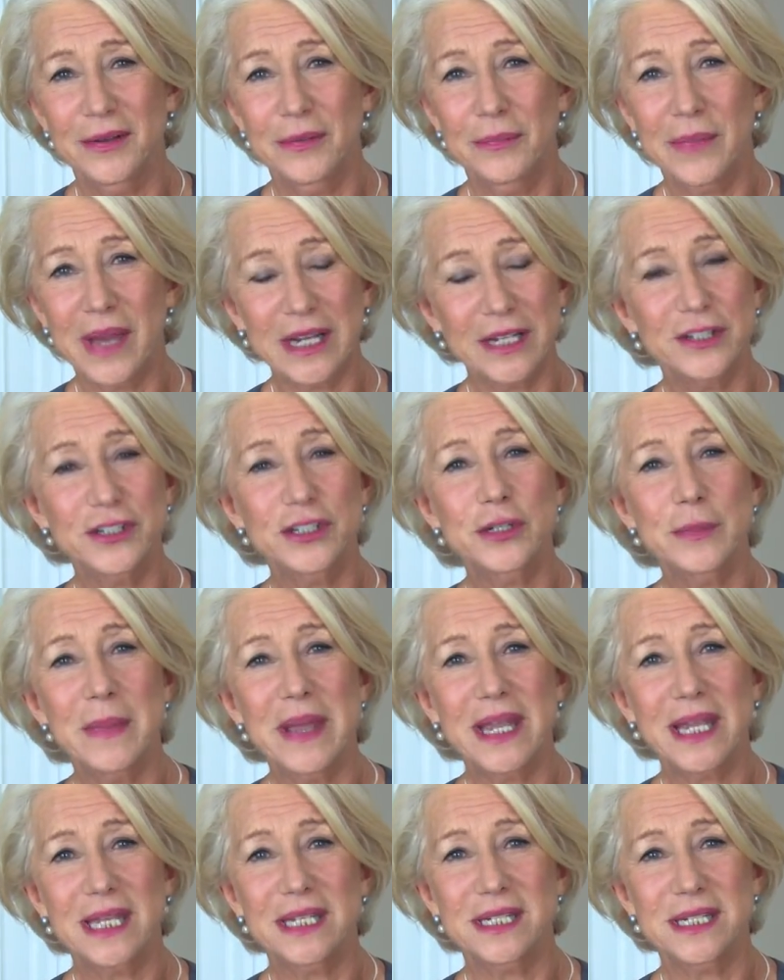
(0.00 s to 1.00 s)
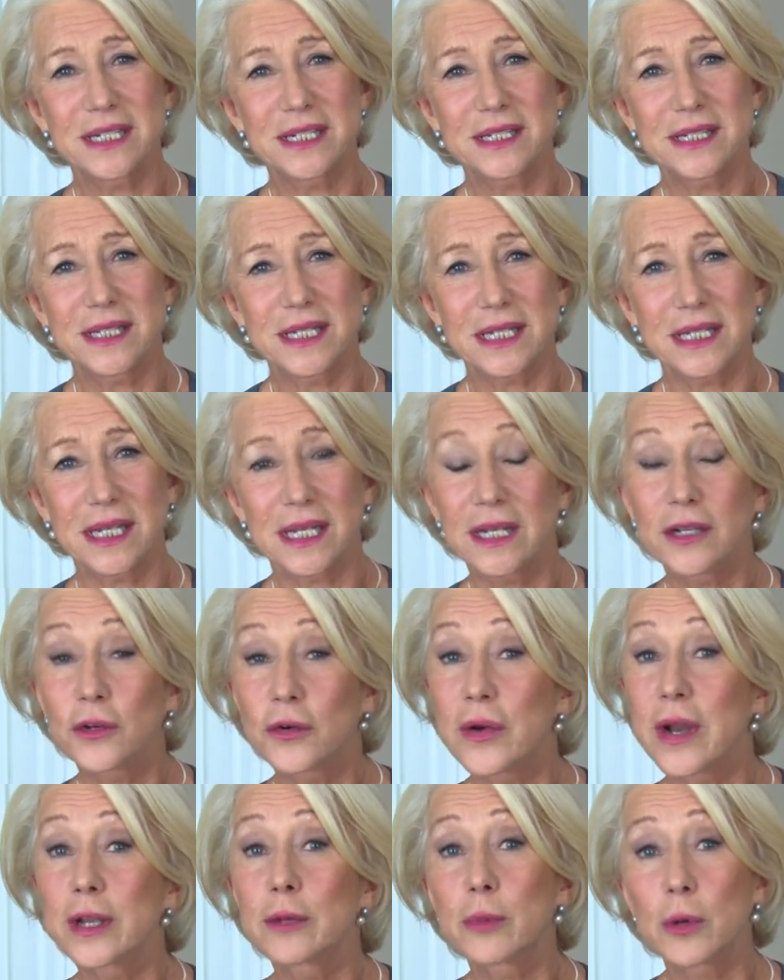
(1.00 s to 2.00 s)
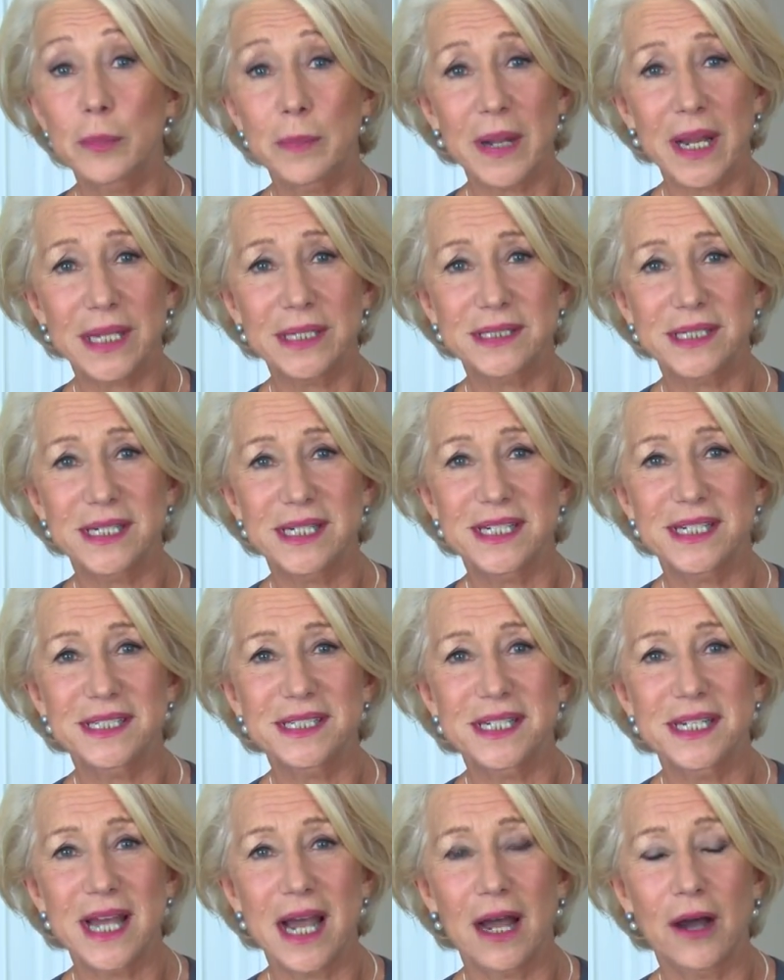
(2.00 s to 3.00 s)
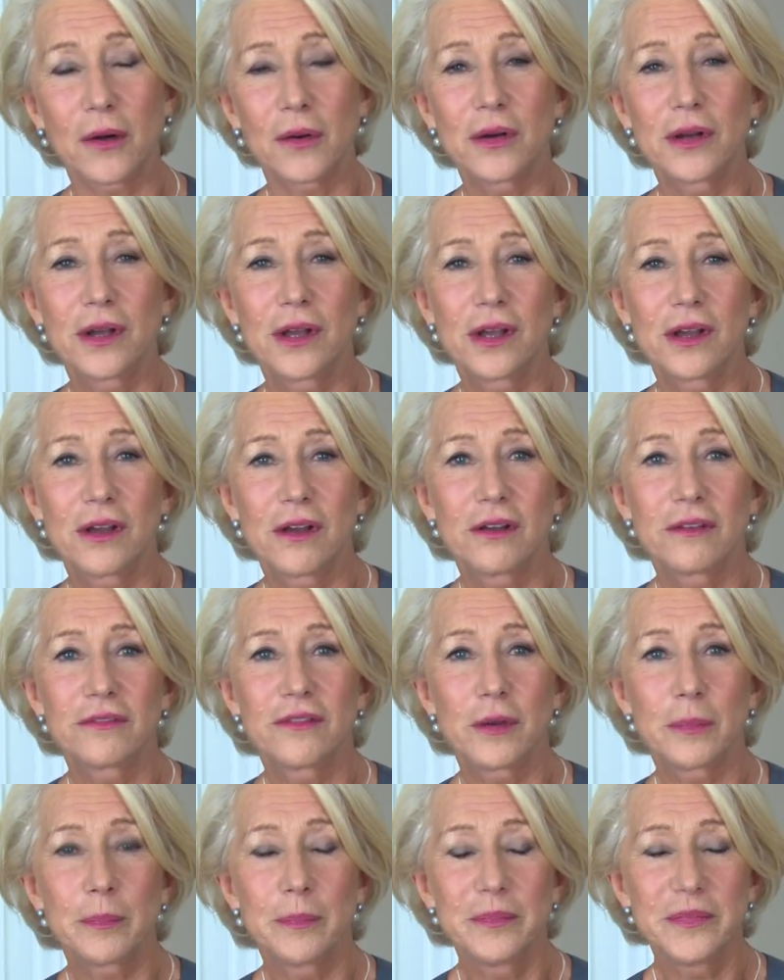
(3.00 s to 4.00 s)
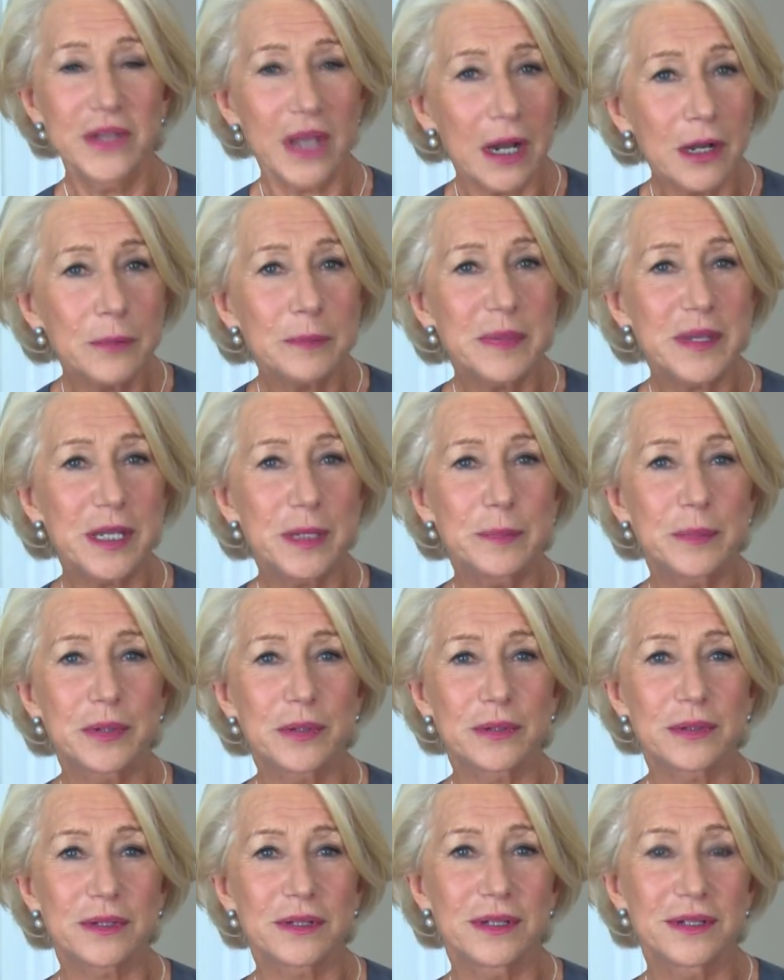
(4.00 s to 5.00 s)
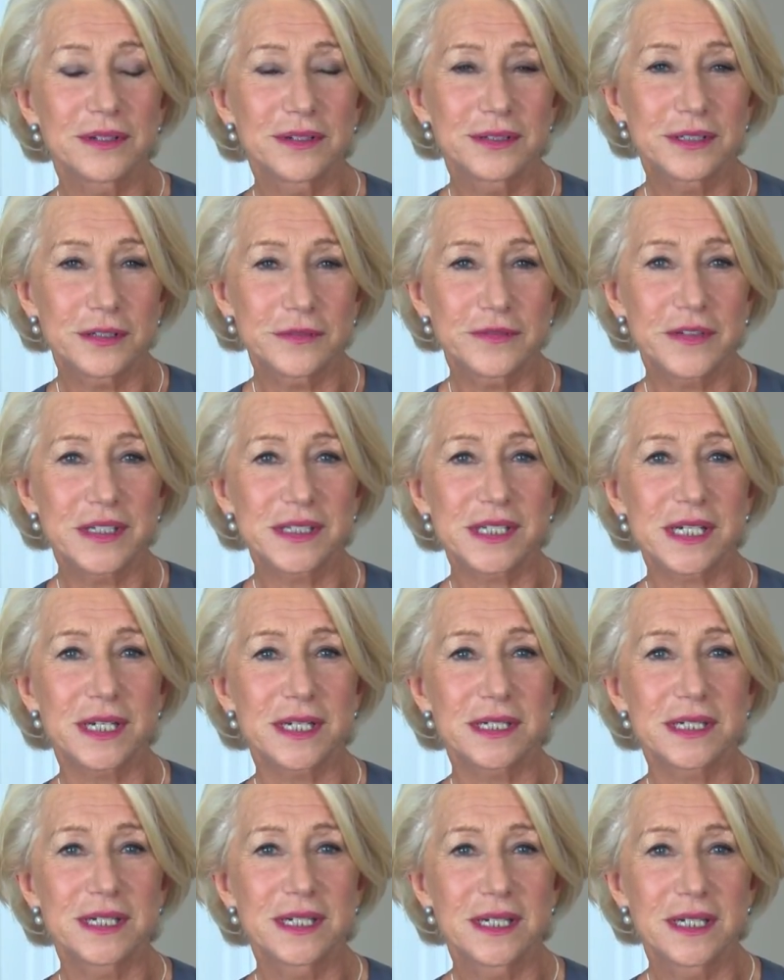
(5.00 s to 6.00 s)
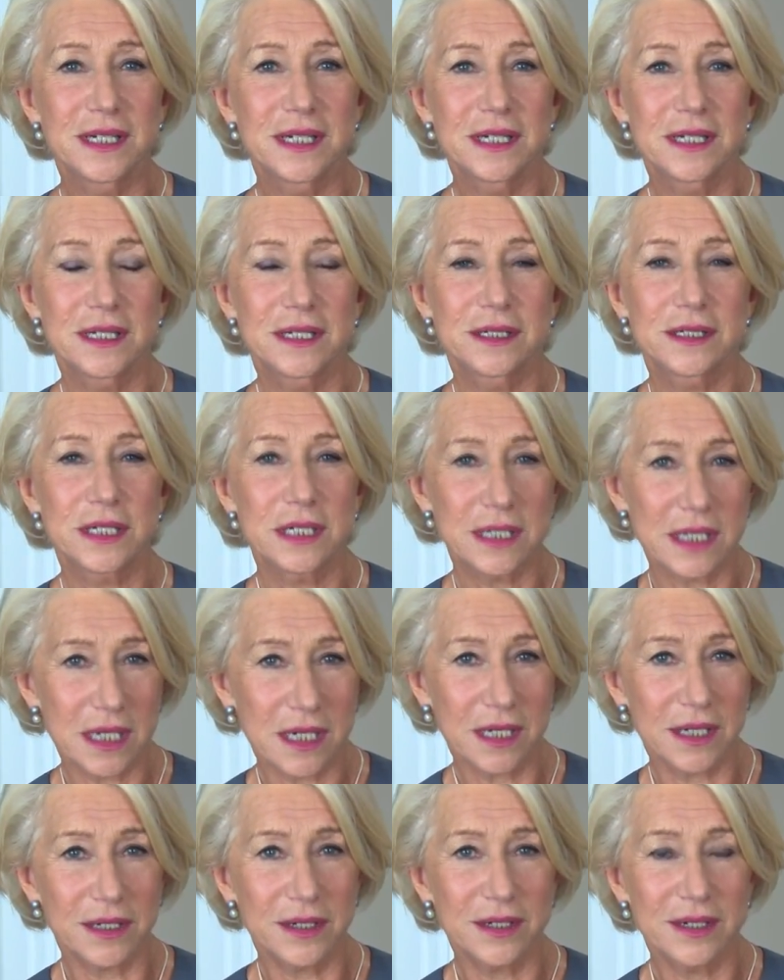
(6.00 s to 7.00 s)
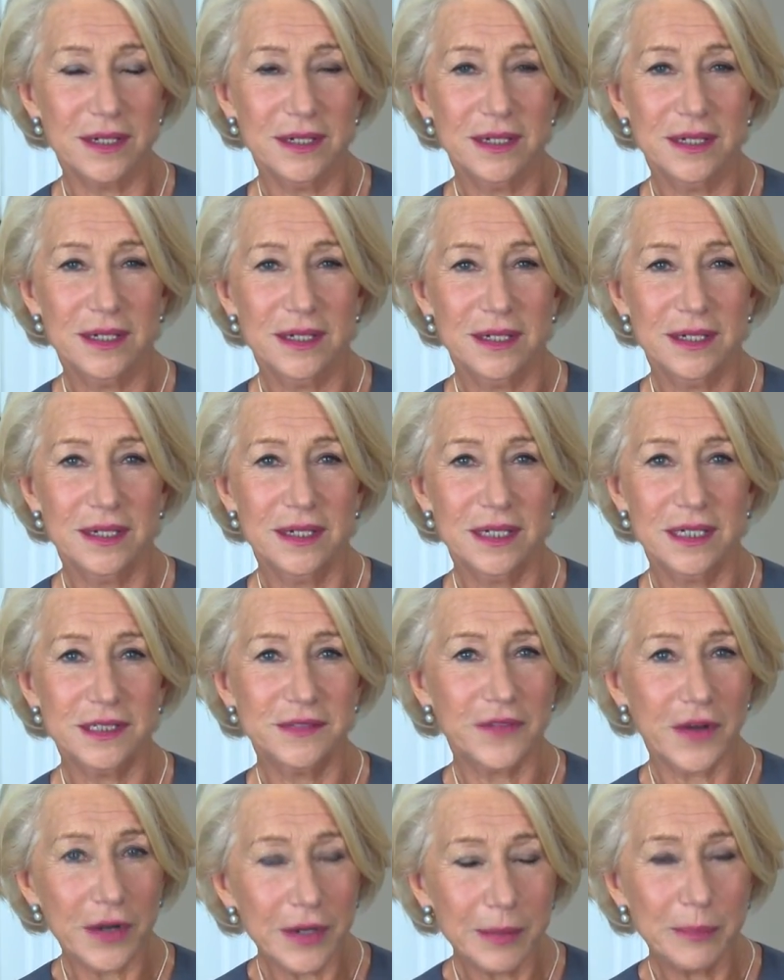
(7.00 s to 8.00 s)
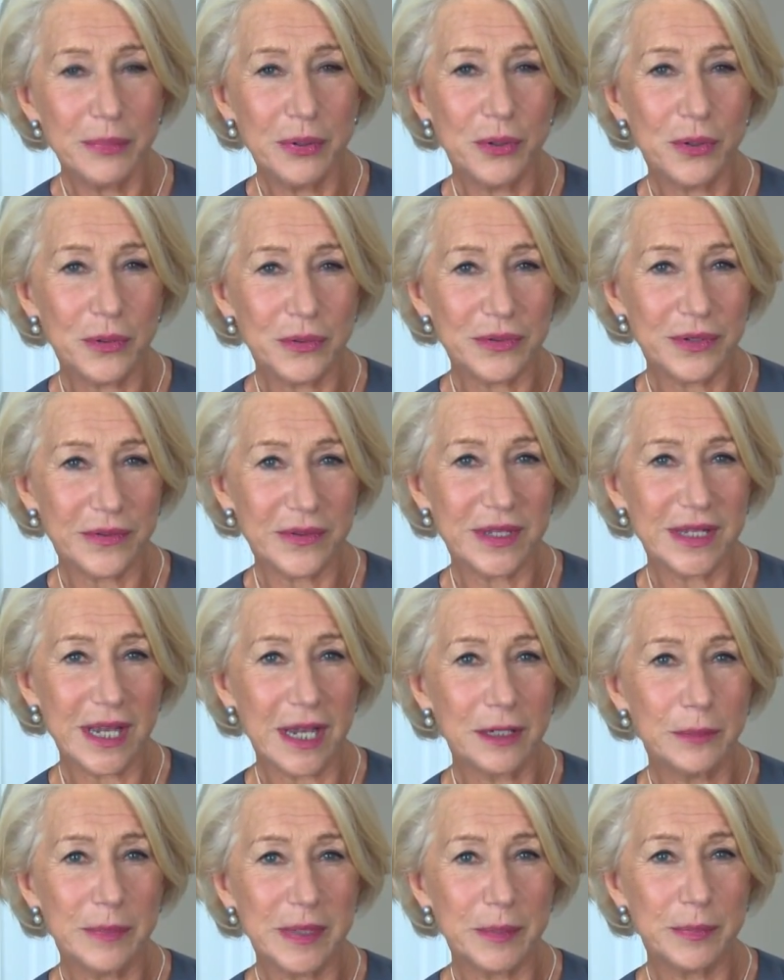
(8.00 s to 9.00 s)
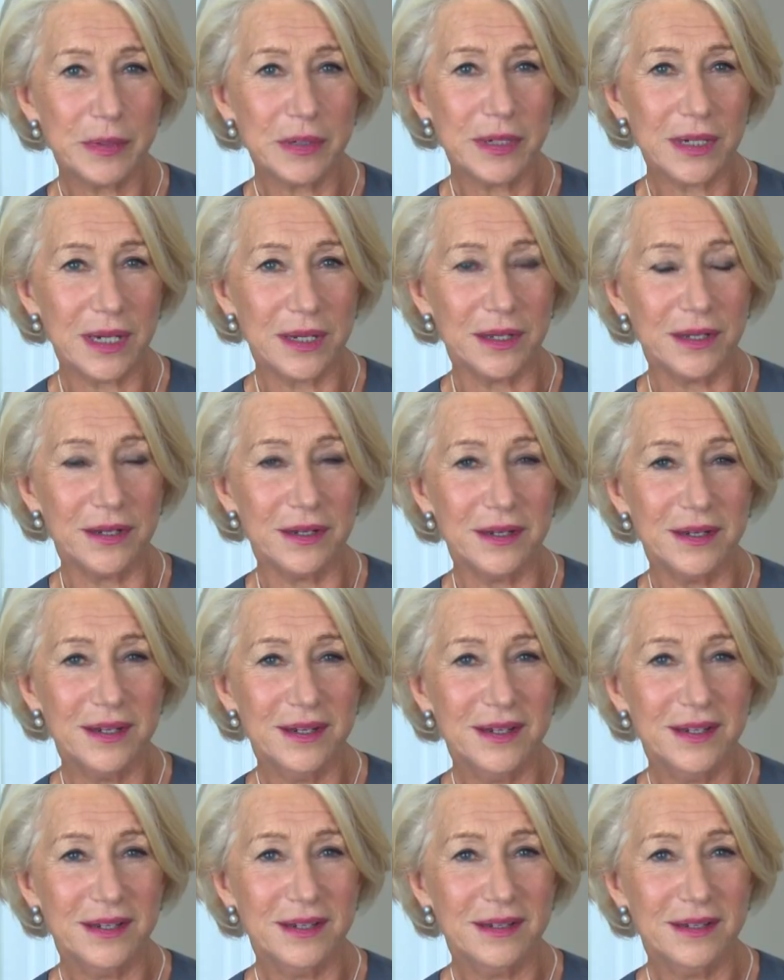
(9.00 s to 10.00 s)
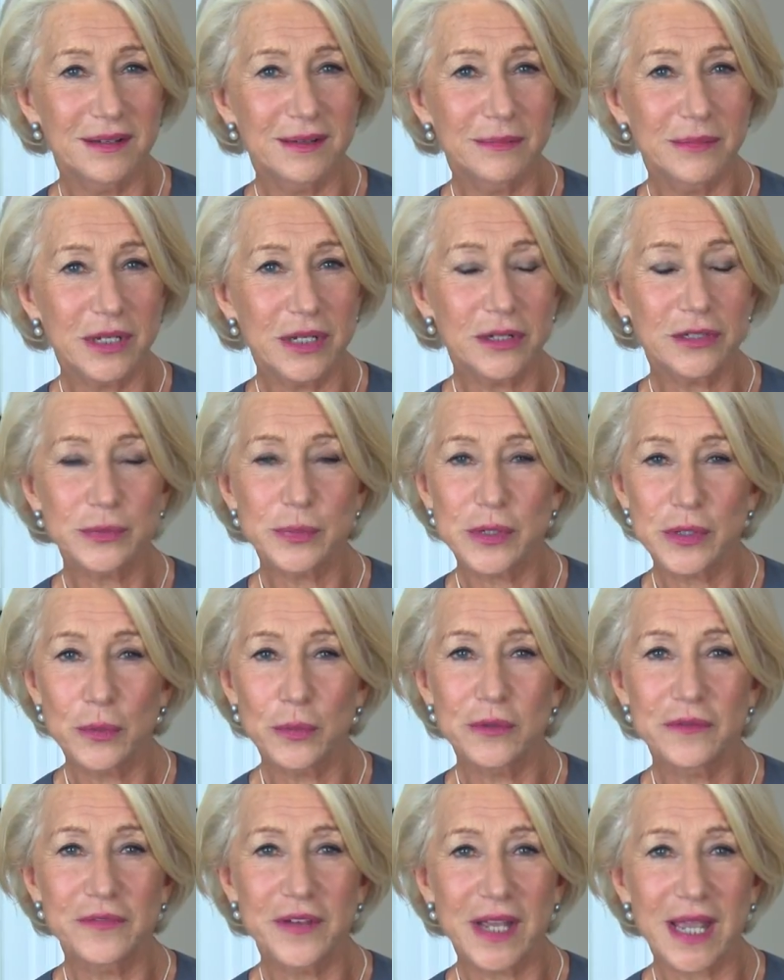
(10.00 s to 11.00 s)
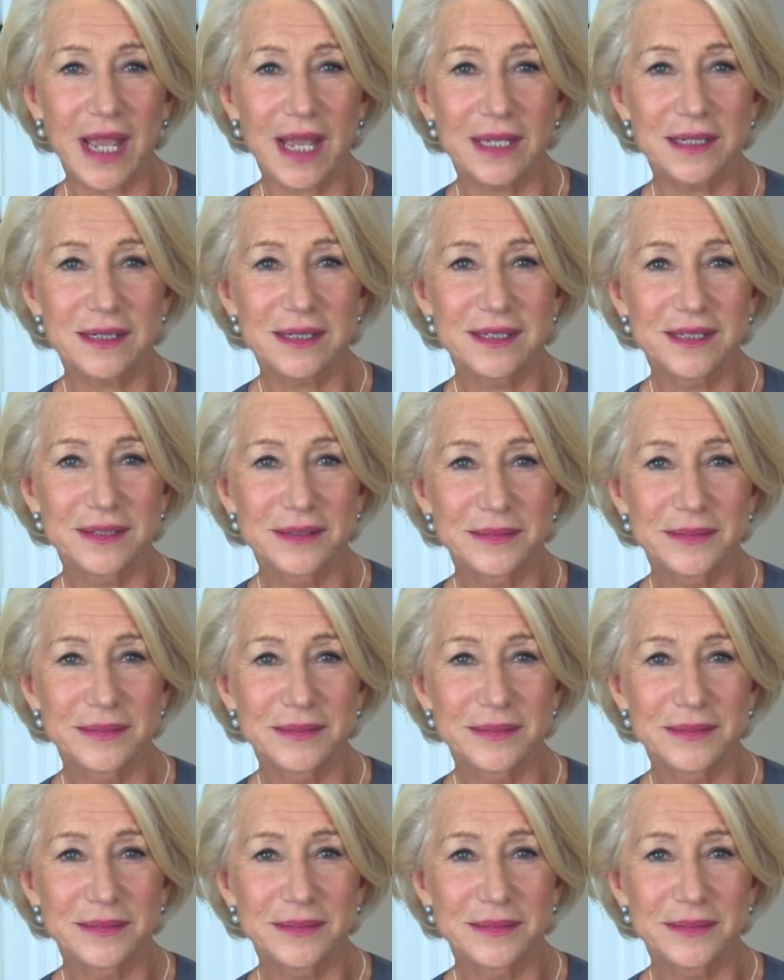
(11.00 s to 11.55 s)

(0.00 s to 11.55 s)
managed to make it into the incredible place it is now for young people to visit, to learn. It's very important that the young people learn because we all forget.